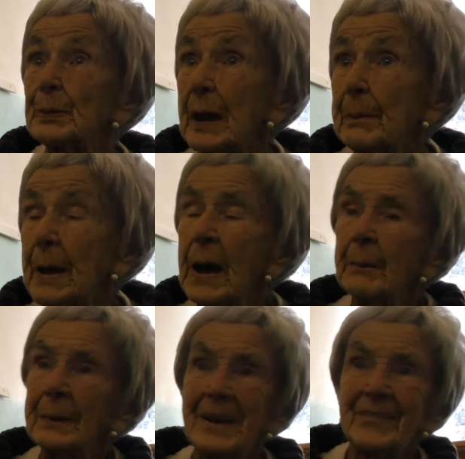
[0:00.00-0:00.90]
put up.
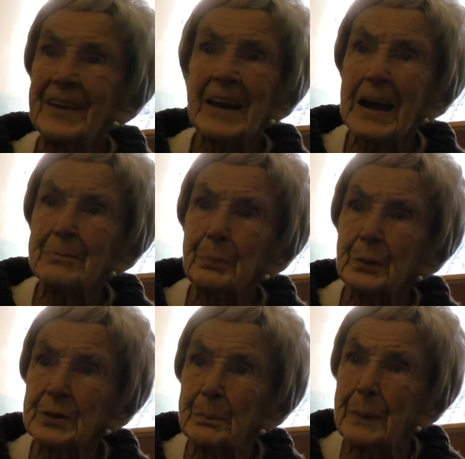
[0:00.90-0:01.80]
But if they hadn't
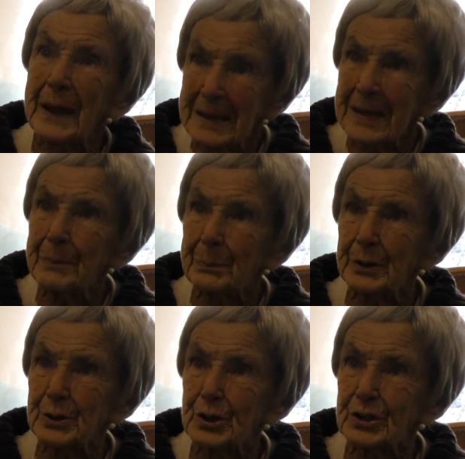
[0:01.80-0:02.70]
put the Brady
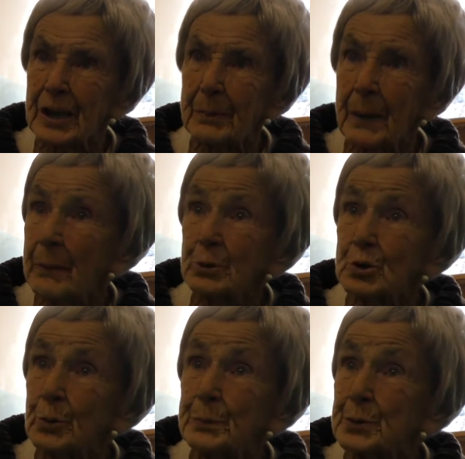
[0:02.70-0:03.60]
Bridges up, our
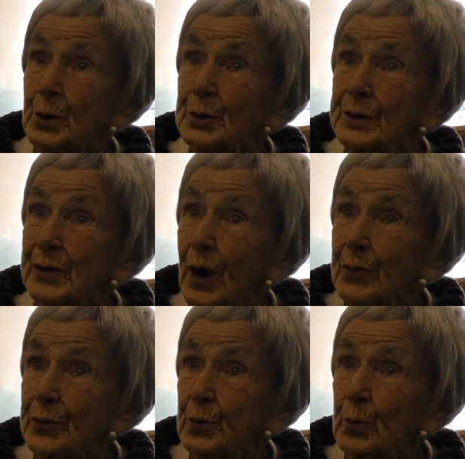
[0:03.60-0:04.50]
troops couldn't have
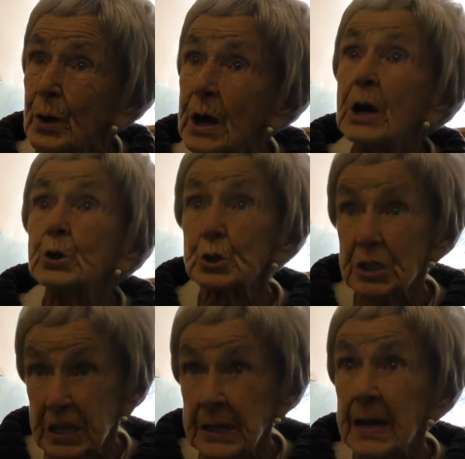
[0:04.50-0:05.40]
gone through. It was
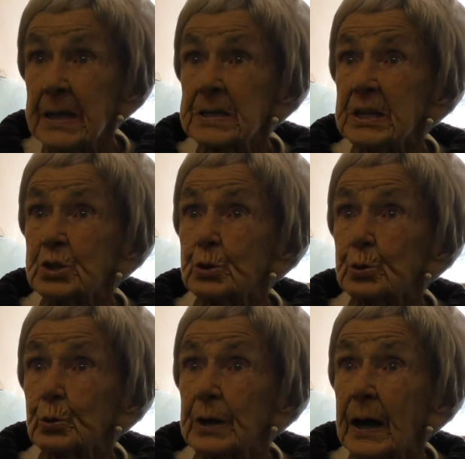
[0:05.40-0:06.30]
the Canadians who were
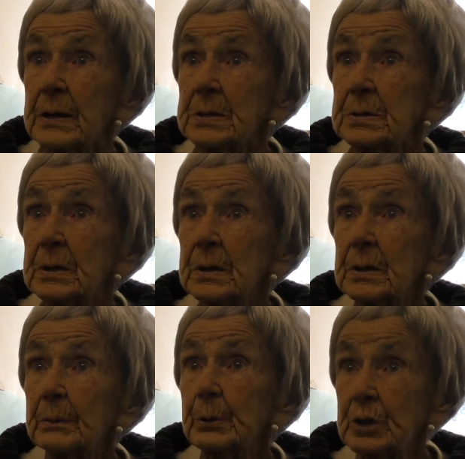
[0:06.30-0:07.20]
doing that,
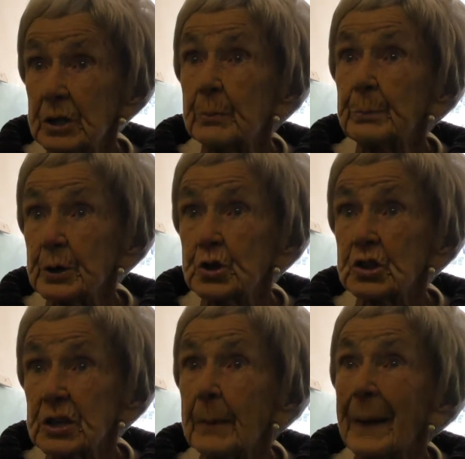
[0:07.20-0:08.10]
putting the
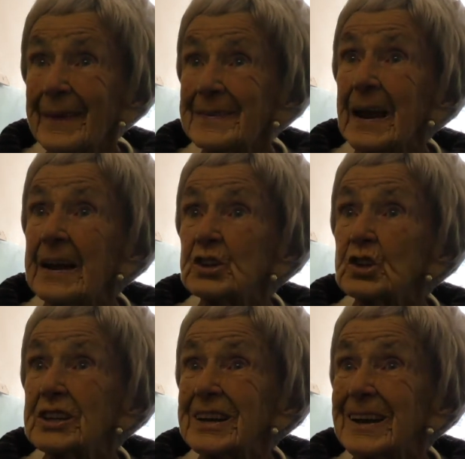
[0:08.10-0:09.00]
bridges up and the
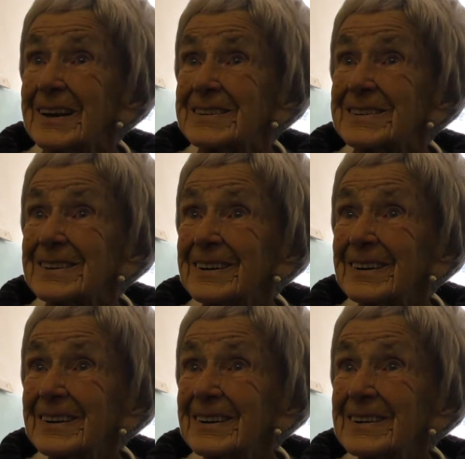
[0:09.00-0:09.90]
engineers.
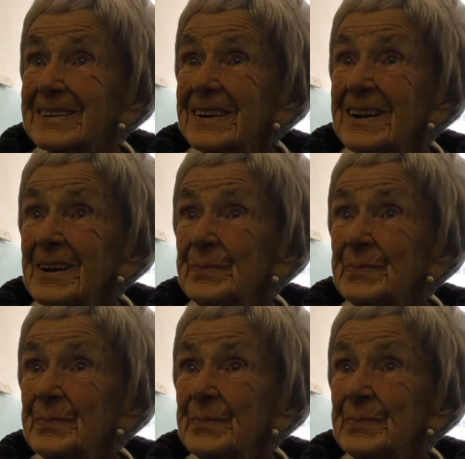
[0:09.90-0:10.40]
Yeah.